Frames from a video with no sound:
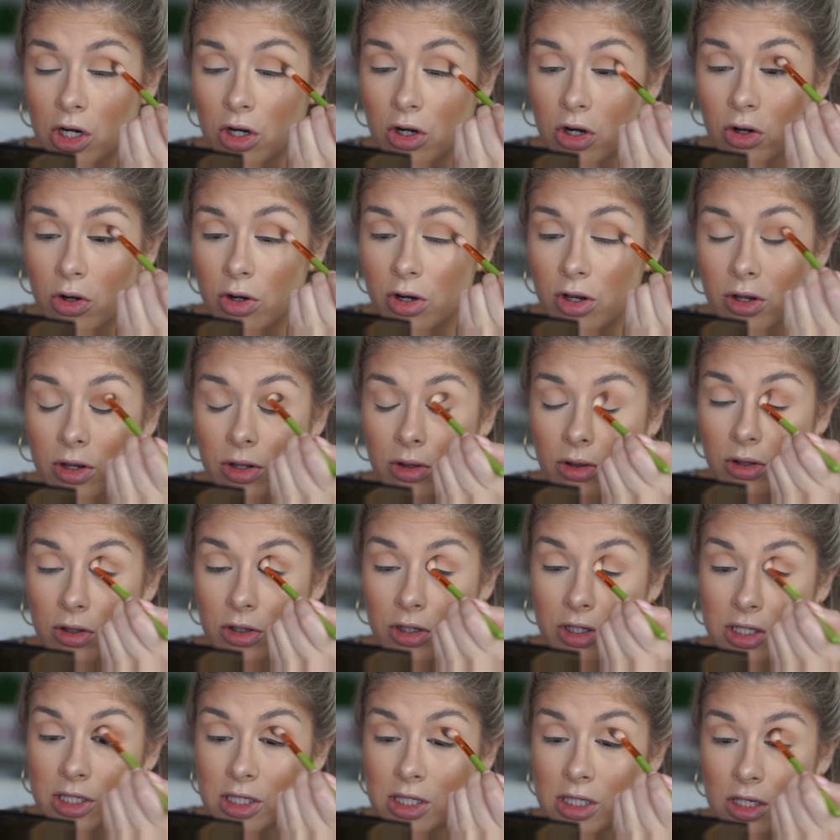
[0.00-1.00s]
It already
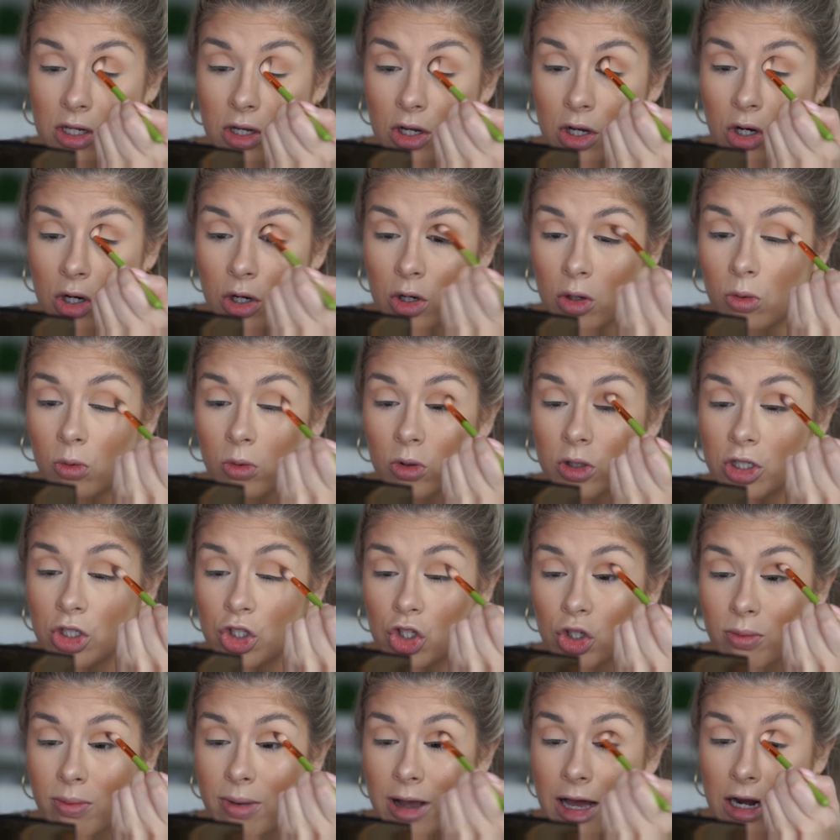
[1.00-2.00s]
looks
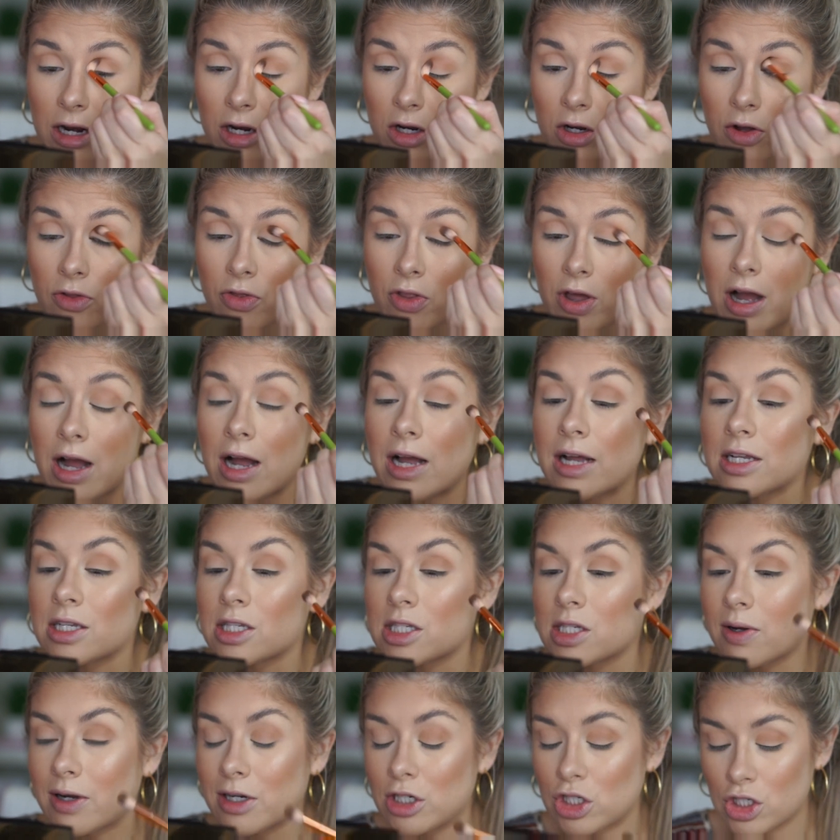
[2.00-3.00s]
really dramatic on the
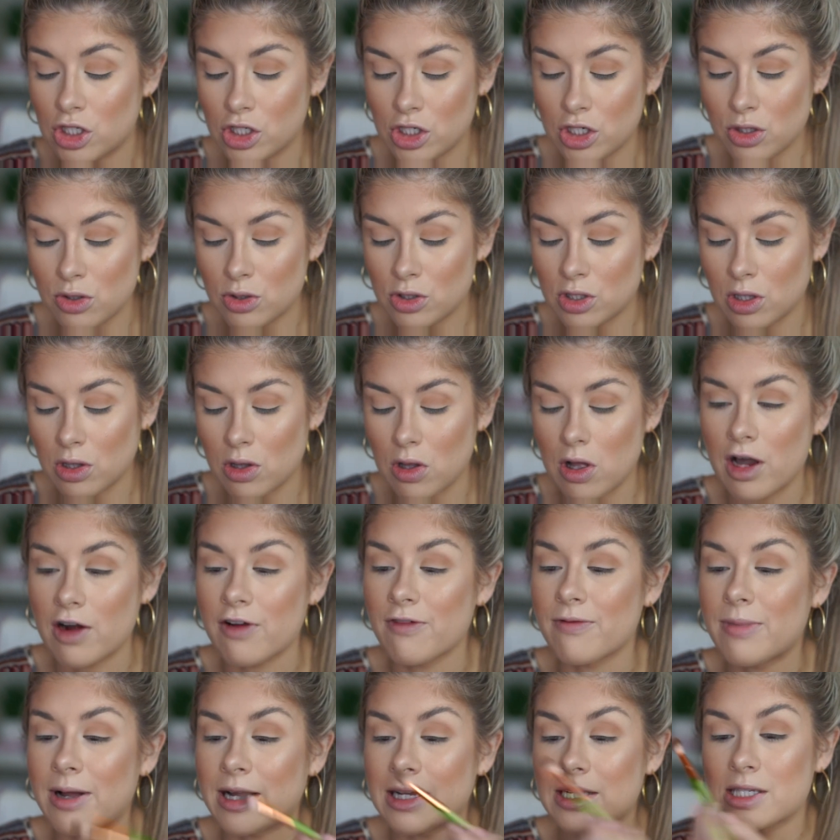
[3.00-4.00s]
eyes. So I just use a lot
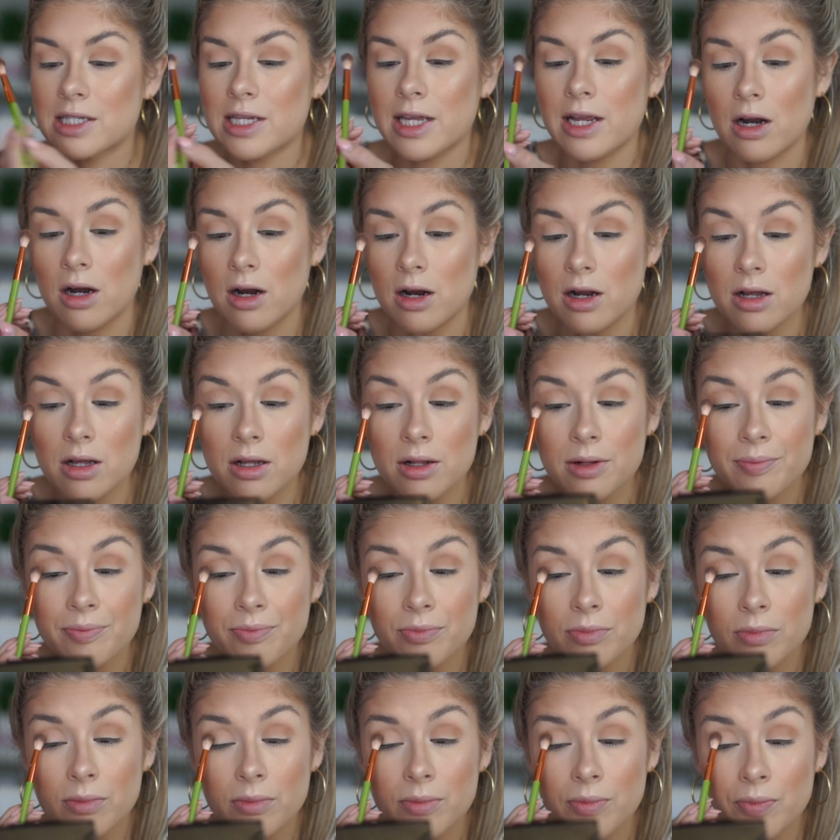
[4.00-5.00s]
of mascara
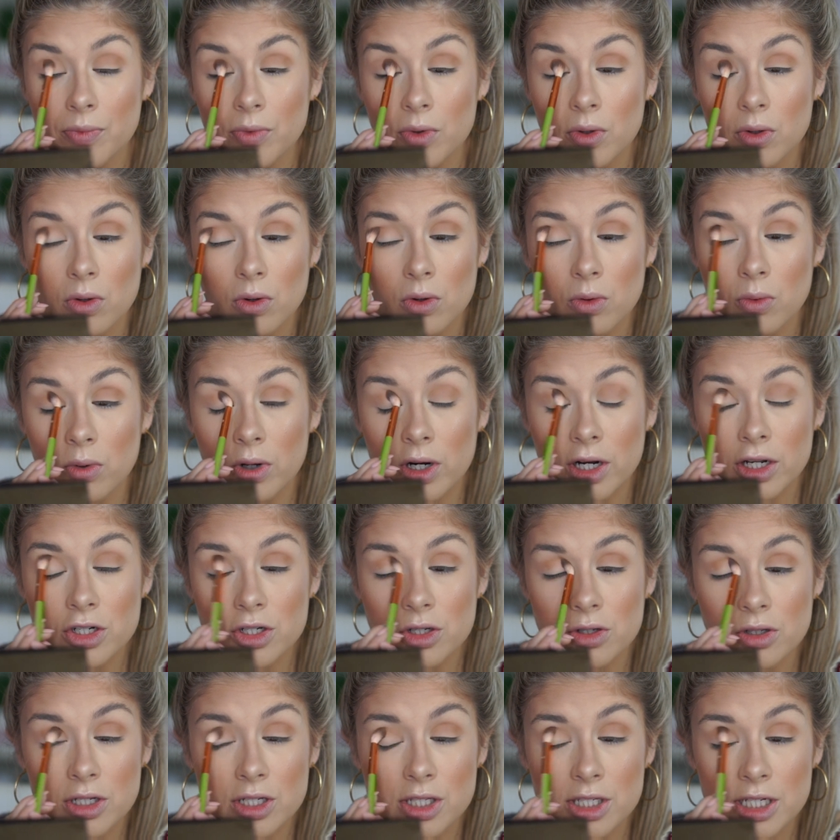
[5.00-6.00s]
when I
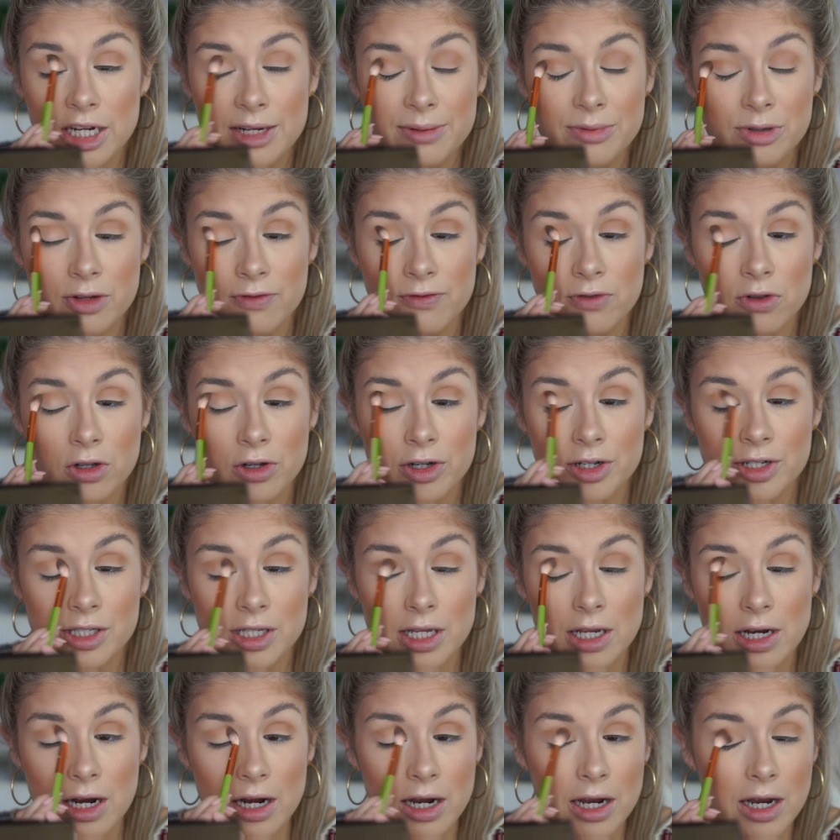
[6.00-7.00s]
do these types of looks,
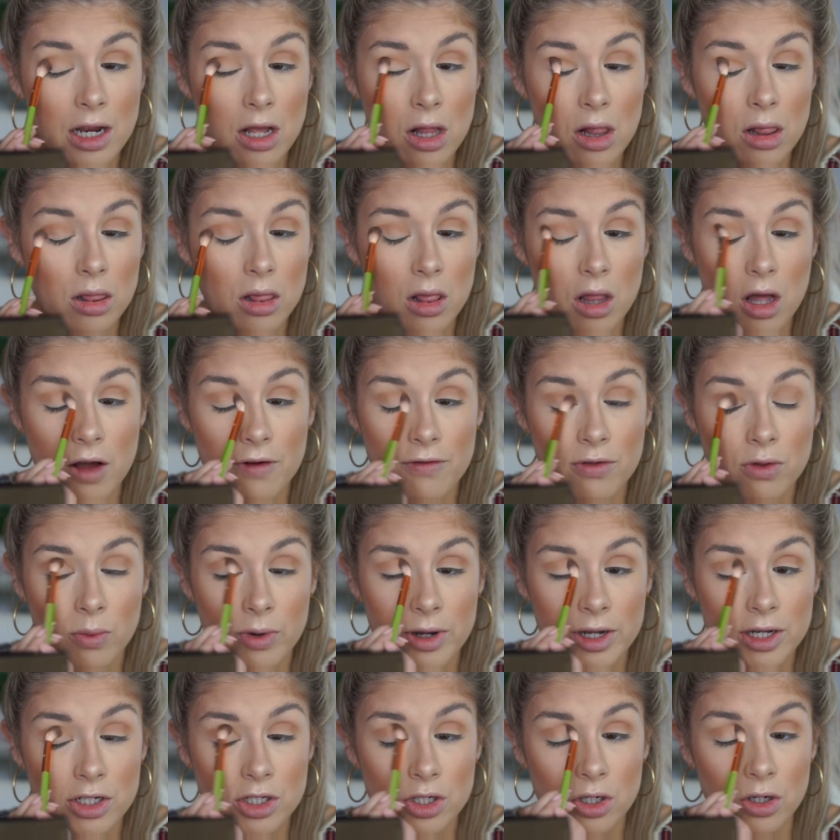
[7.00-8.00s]
and I love the
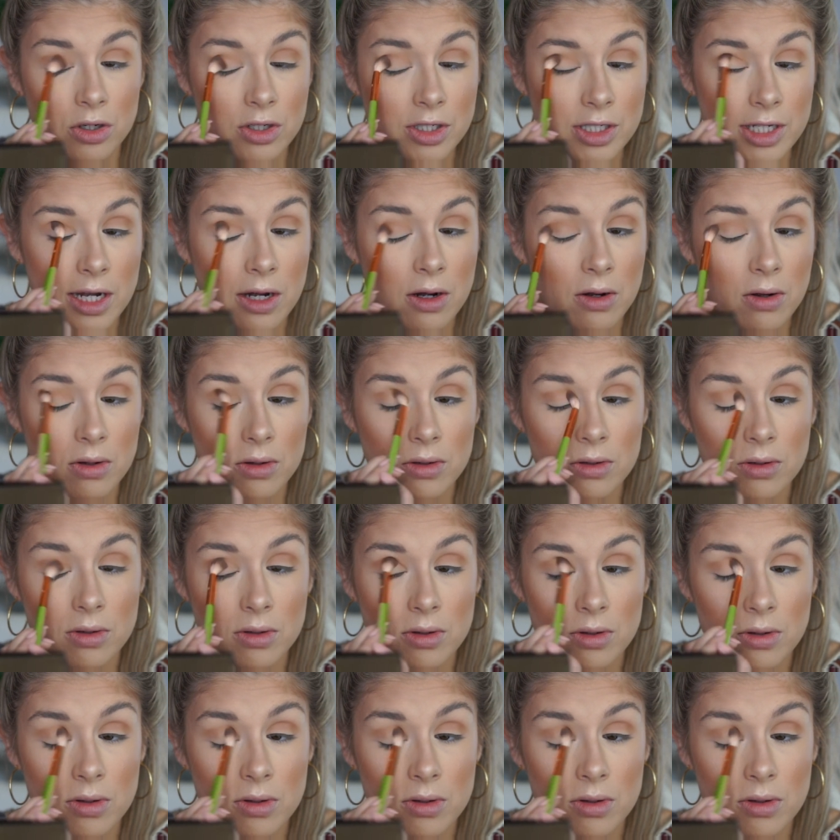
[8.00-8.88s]
way it turns out.